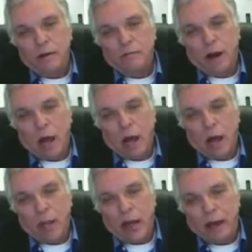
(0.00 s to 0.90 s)
by
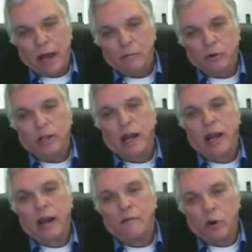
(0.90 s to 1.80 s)
being able to
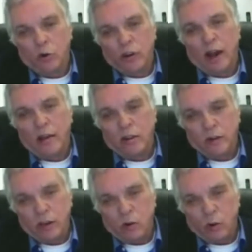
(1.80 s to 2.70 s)
have those kinds of
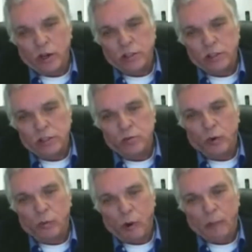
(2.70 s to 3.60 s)
increases
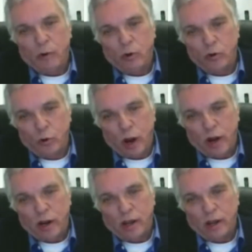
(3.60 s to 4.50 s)
with proper
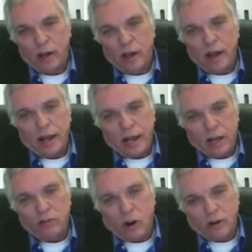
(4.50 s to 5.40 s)
training,
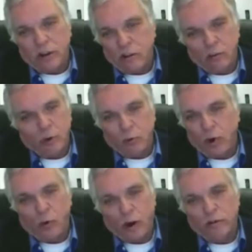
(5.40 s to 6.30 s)
is autism a
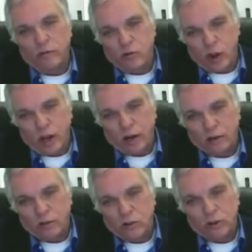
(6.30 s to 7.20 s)
regressive
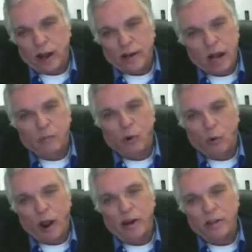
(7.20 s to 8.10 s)
gene? Just like Temple
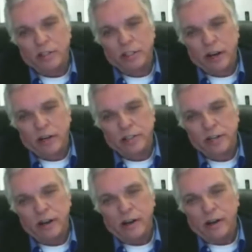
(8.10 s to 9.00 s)
Grandin
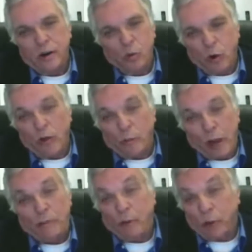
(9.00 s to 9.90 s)
says, mm -hmm. Mm-hmm. We're the
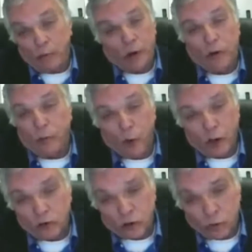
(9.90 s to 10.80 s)
people that build the
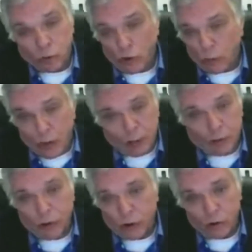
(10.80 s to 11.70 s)
bridges. We're the
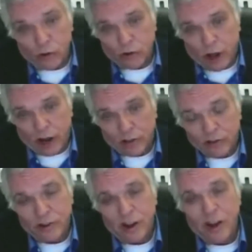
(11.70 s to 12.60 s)
people that do the
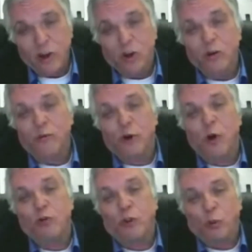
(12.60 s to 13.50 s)
science. You
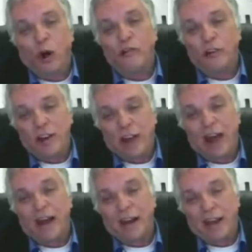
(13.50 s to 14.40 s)
folks are the ones that
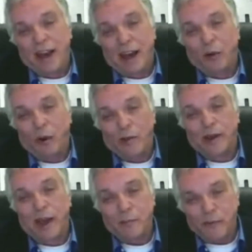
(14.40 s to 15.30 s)
yakety yak around
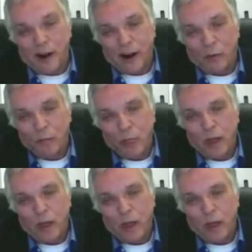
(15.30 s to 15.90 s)
the campfire.